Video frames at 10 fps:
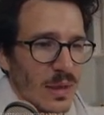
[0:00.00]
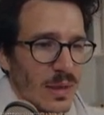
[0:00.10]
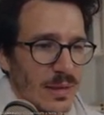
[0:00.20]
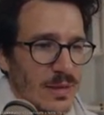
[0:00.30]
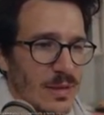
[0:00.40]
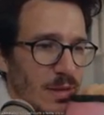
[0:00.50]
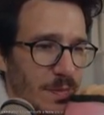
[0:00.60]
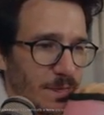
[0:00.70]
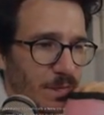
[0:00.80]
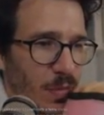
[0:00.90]
Let's see.
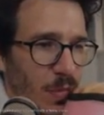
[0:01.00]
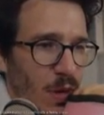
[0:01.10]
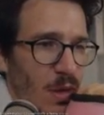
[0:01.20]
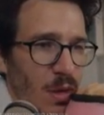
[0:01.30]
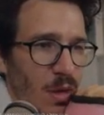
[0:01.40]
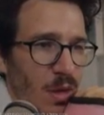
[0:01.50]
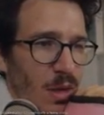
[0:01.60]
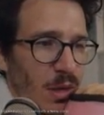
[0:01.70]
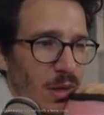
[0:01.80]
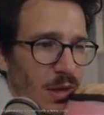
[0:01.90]

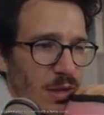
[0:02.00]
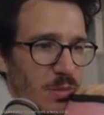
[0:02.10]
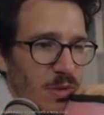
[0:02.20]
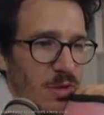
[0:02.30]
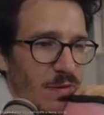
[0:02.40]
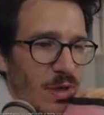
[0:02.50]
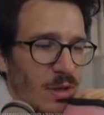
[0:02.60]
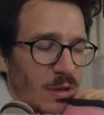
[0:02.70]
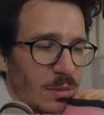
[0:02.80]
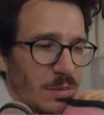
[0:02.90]
Gatsby
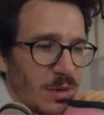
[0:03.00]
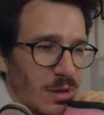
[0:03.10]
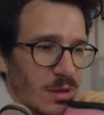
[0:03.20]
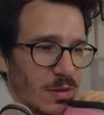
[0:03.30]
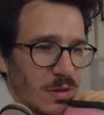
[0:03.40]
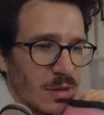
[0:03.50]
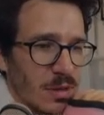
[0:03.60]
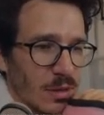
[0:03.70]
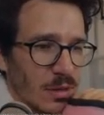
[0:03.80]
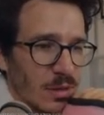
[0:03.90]
develop, yarn
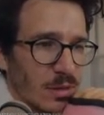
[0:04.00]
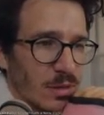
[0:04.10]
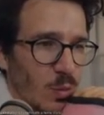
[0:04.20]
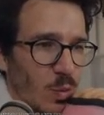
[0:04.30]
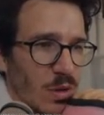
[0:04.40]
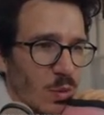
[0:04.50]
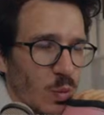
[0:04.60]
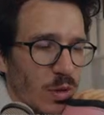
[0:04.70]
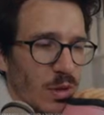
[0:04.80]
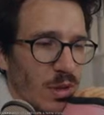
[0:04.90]
start. What
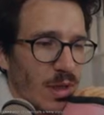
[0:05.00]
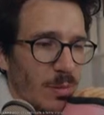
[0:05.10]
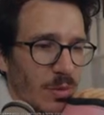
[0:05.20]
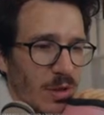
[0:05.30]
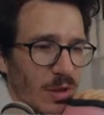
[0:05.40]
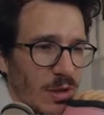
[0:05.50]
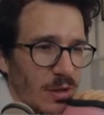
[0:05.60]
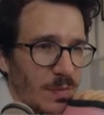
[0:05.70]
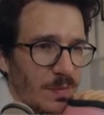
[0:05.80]
will happen here?